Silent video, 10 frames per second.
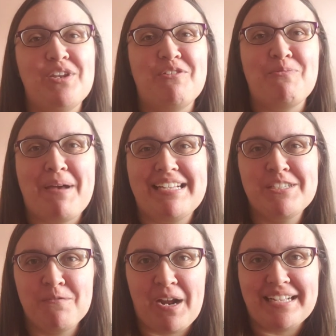new
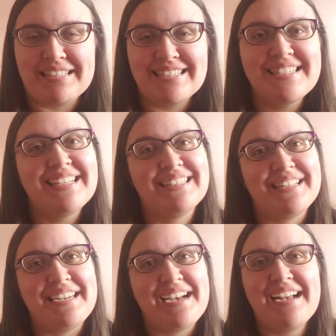best friends,
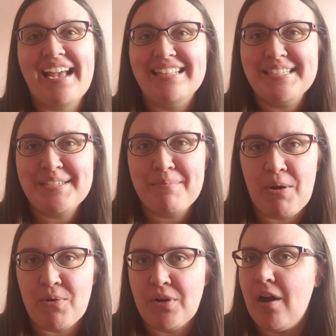Lena and
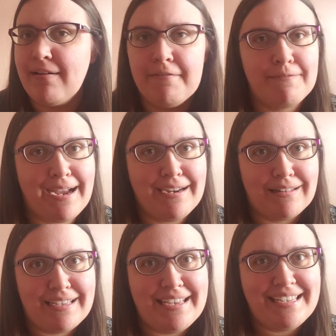Simone, are
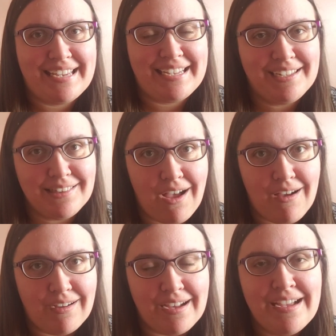finally getting
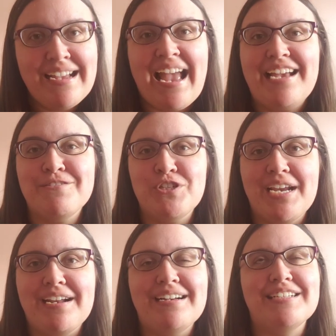along, and
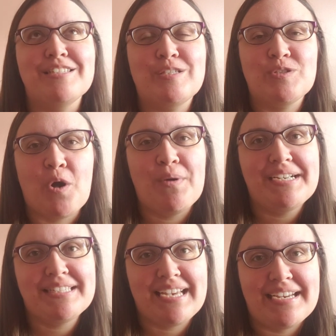Jada is so
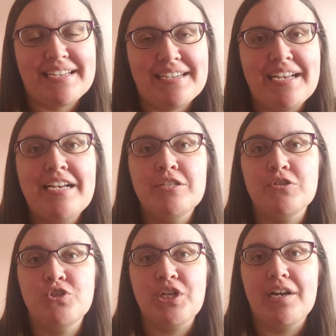excited to
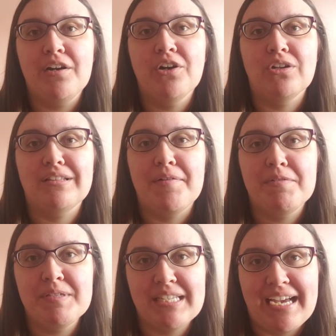share her love
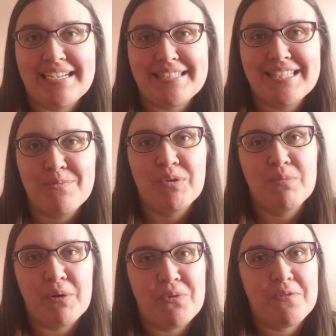of science
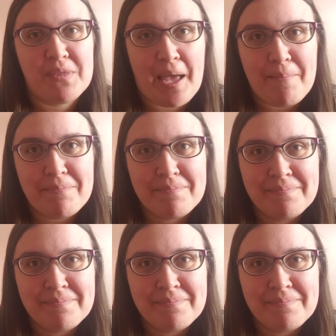with both of them.